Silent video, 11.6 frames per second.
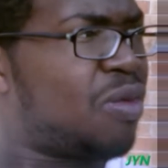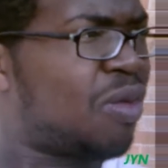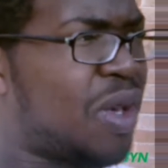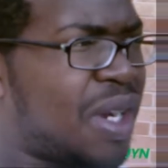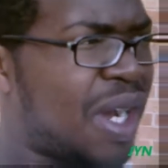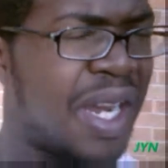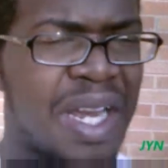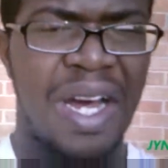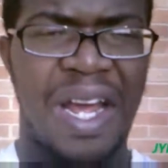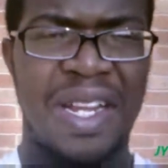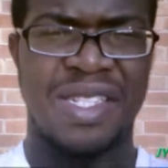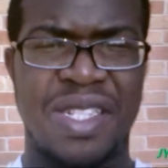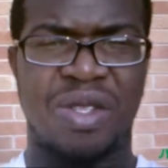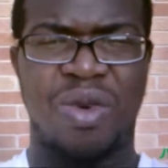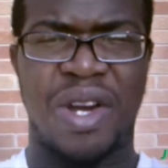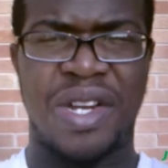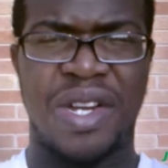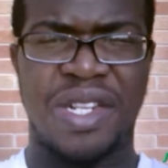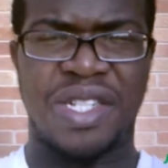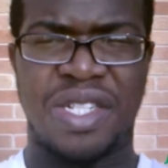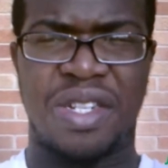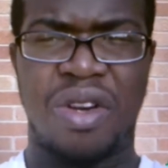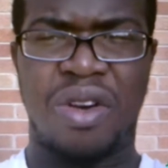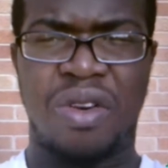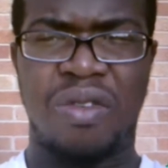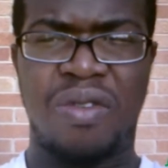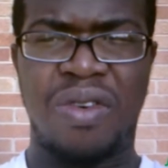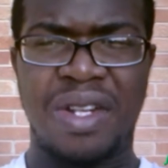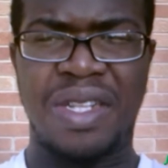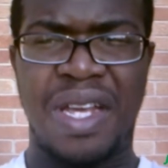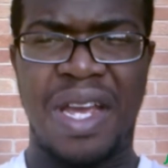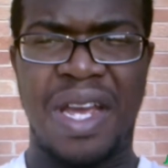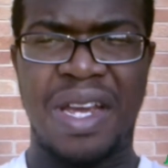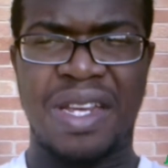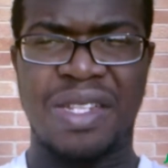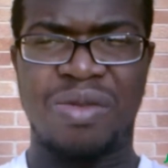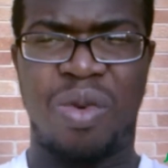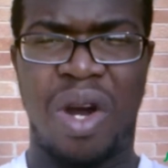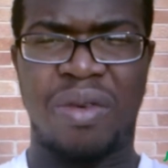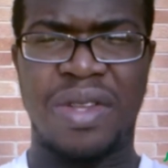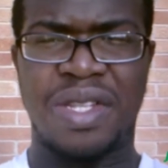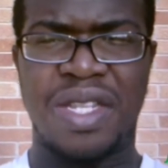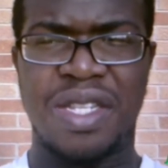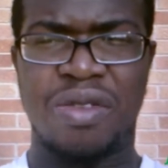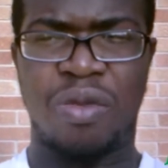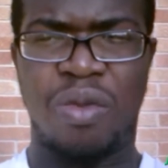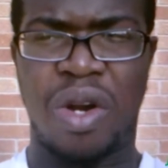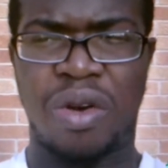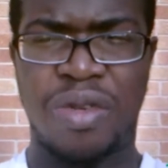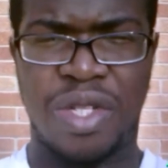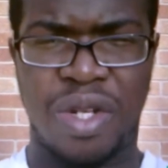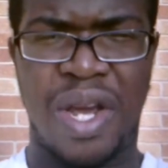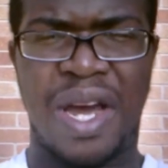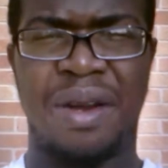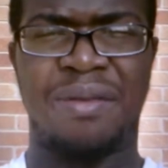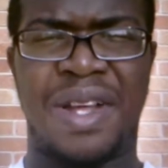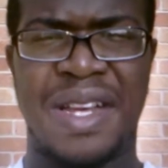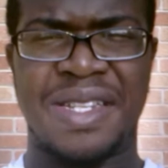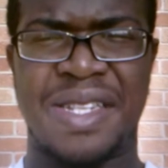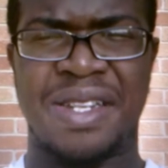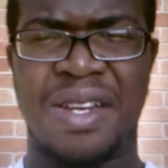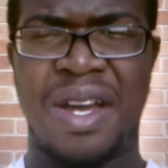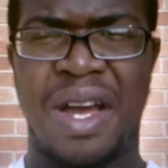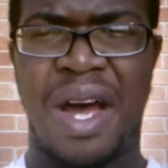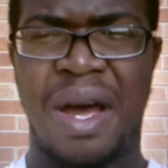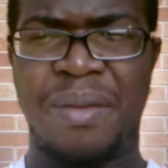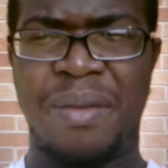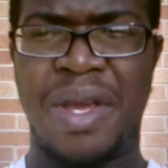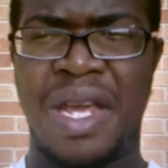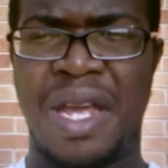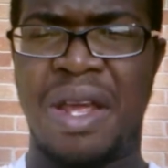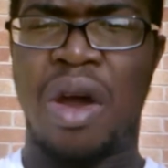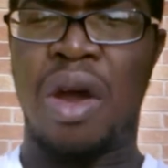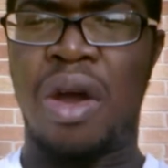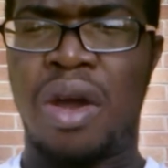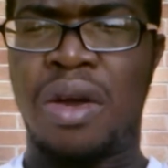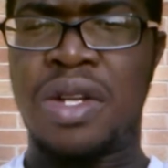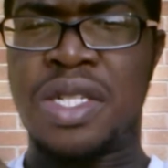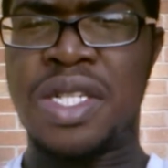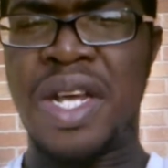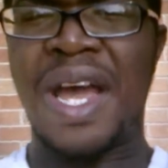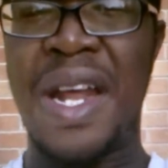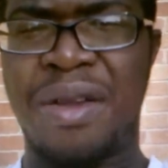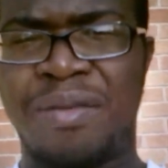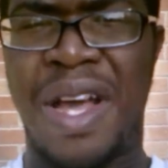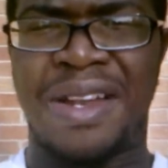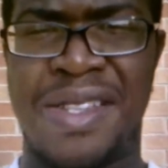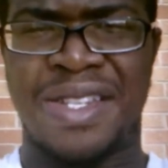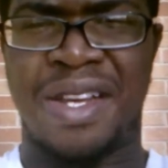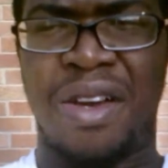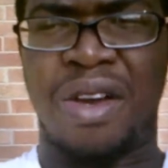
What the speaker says: well, I gotta ask this question. What the heck is wrong with these? Why don't you, Adam Lanza? I mean, to Adam Lanza,